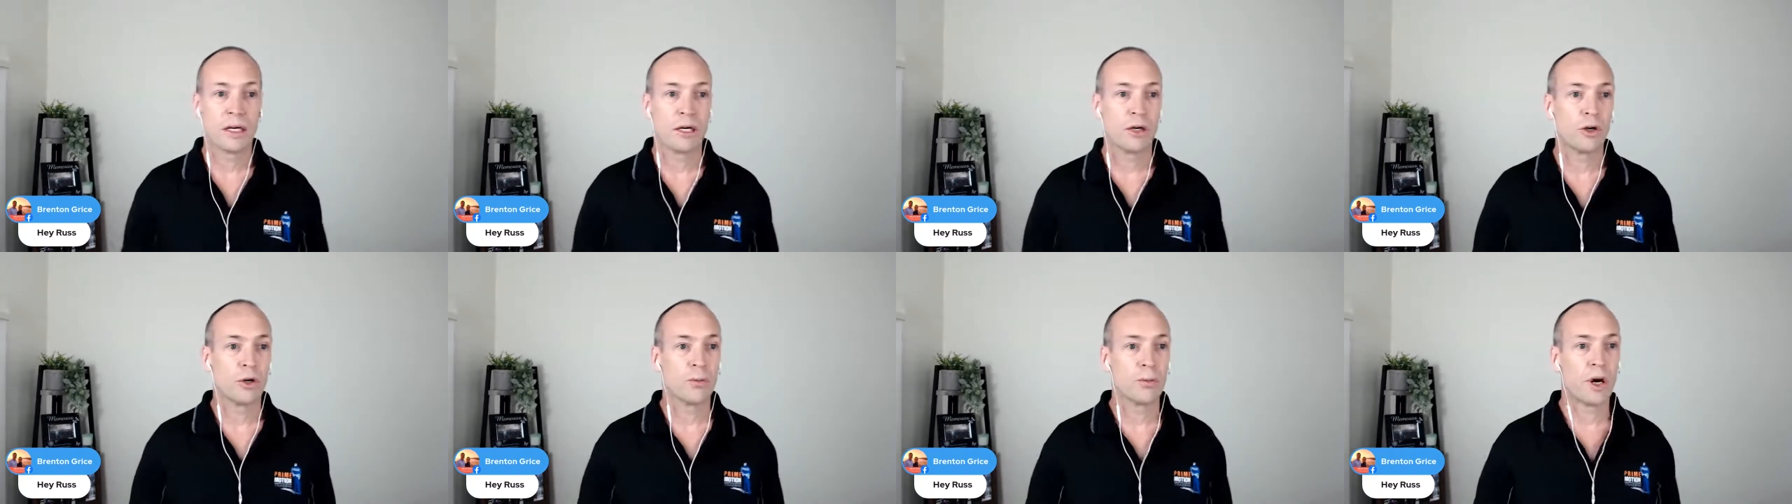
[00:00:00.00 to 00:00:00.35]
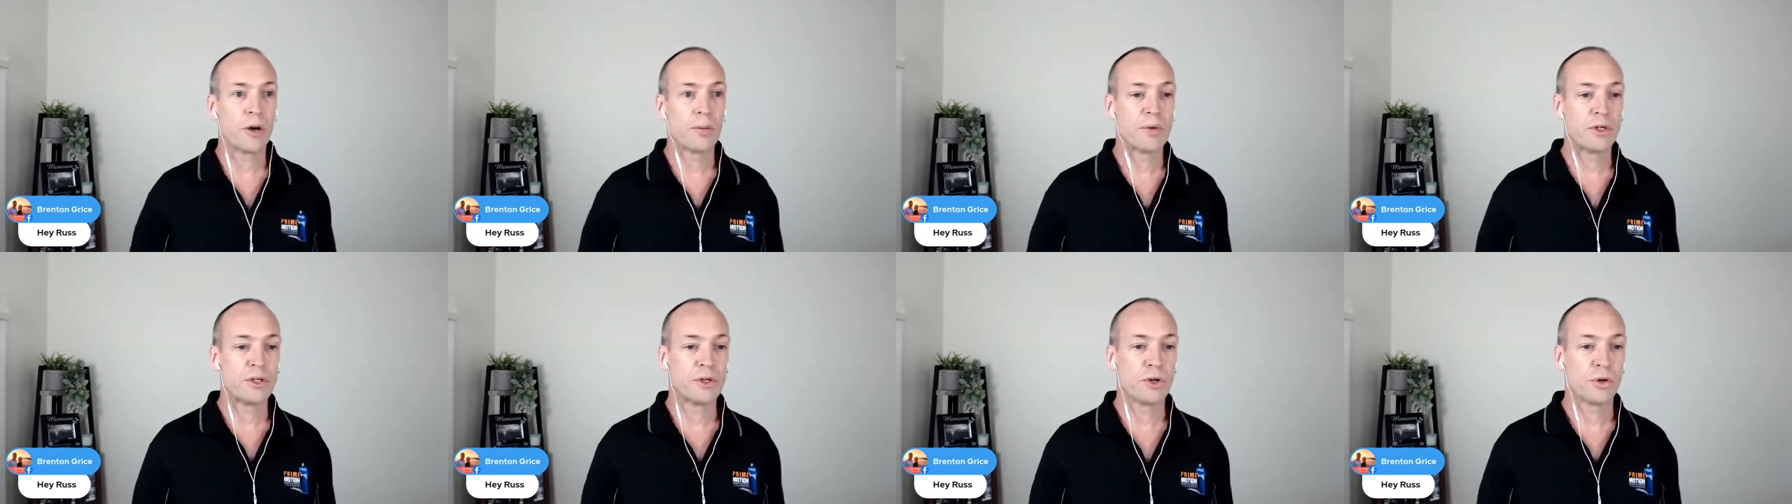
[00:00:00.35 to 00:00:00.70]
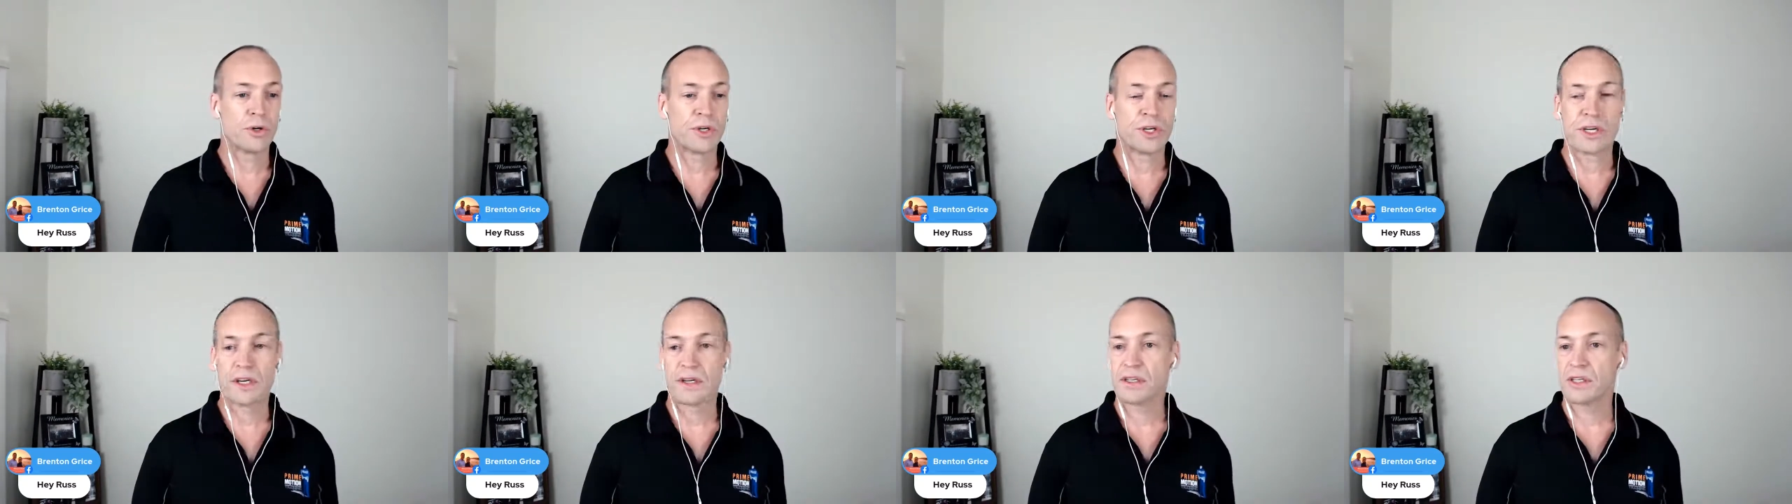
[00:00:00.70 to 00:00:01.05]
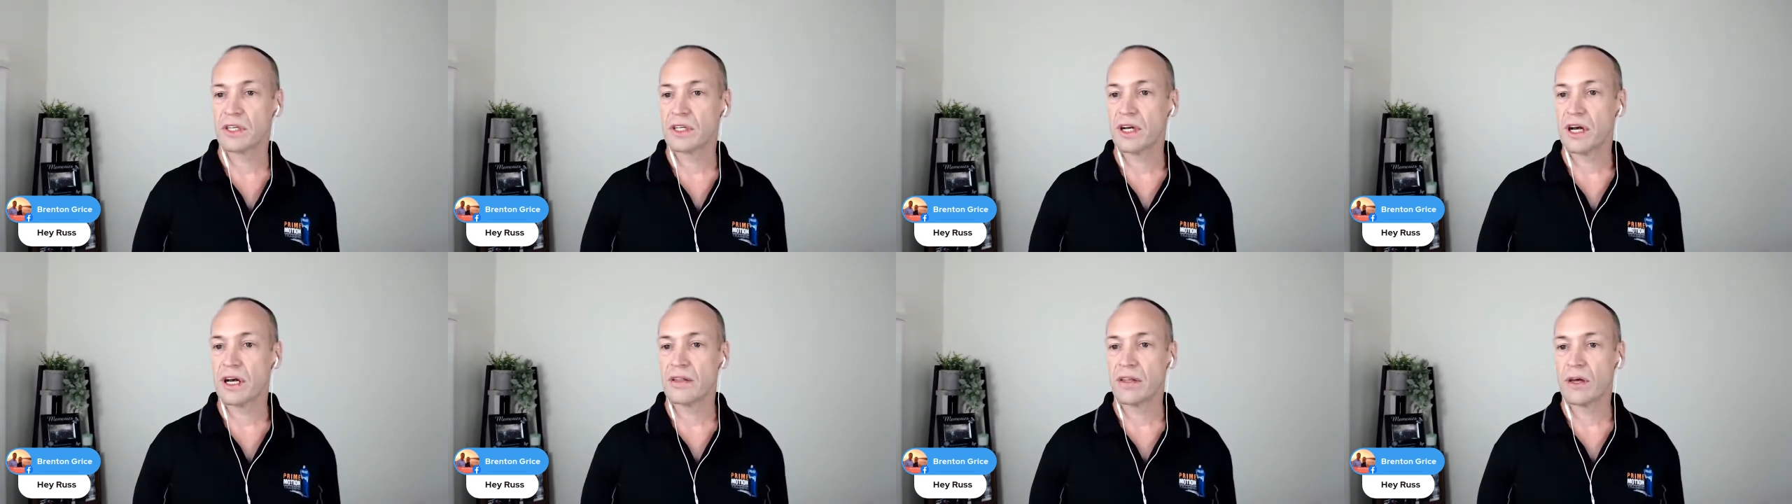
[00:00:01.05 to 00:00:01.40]
who might be joining us
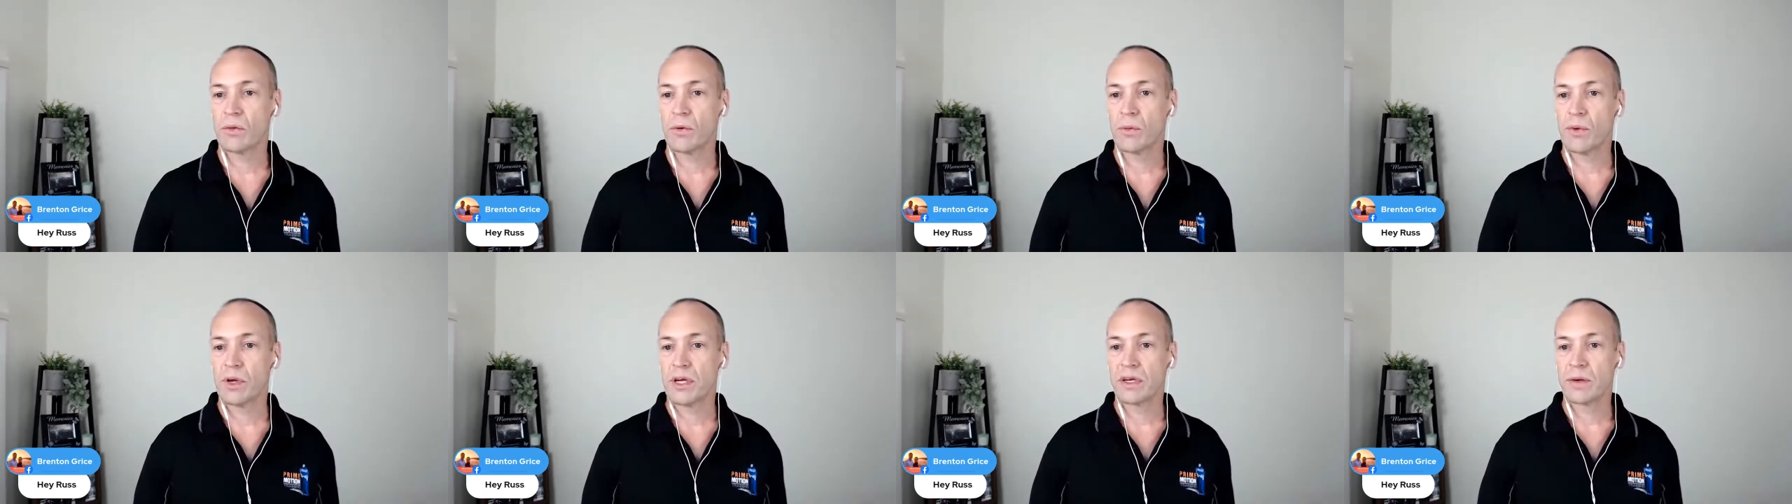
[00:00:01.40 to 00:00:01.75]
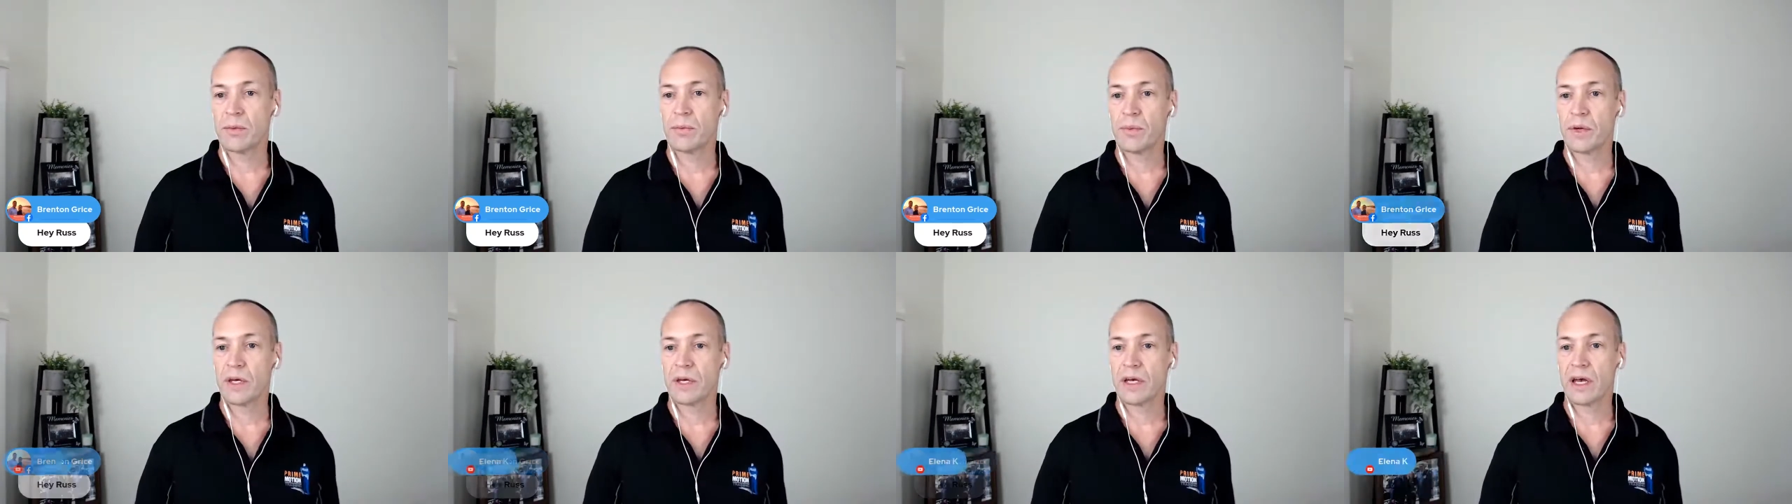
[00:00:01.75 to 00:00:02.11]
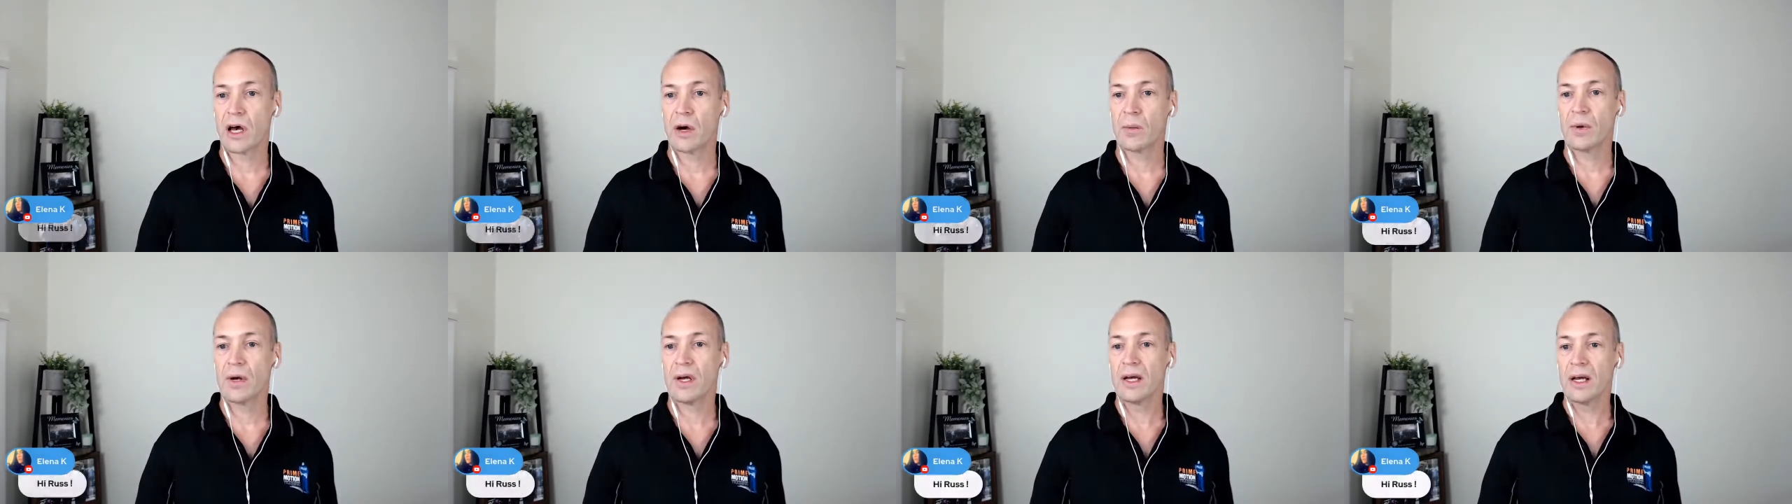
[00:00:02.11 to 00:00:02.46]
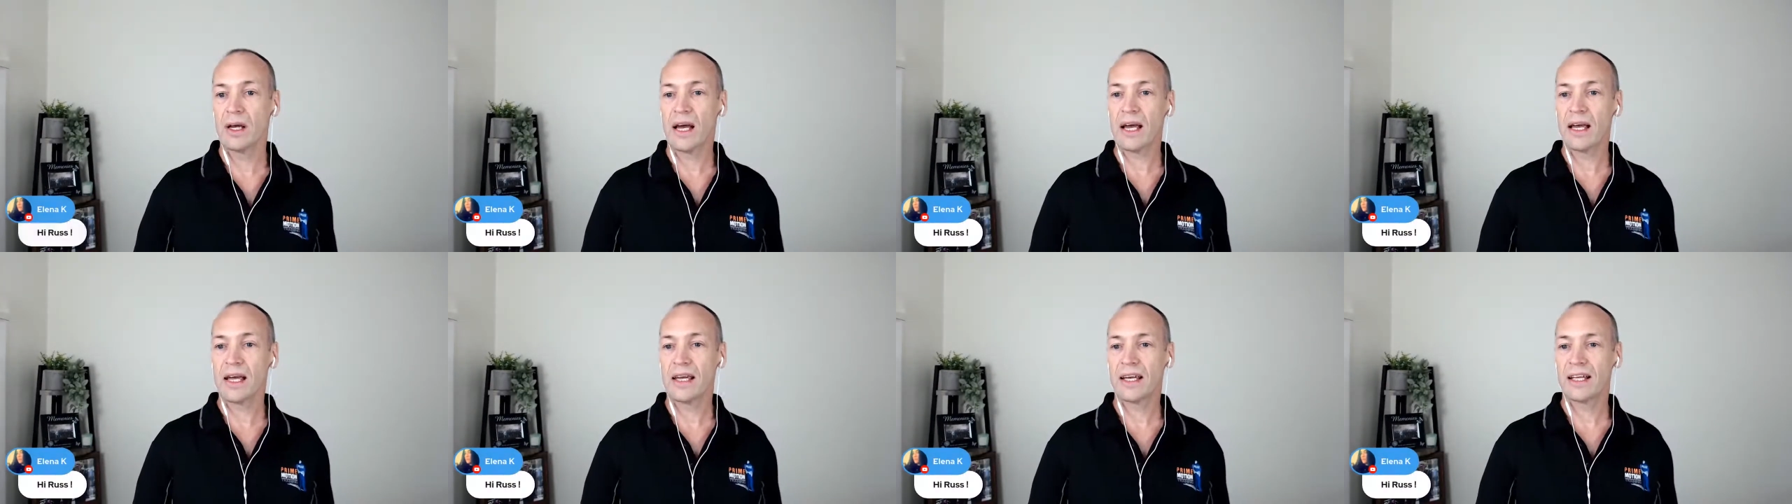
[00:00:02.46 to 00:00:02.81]
today. That would be a big help. Hey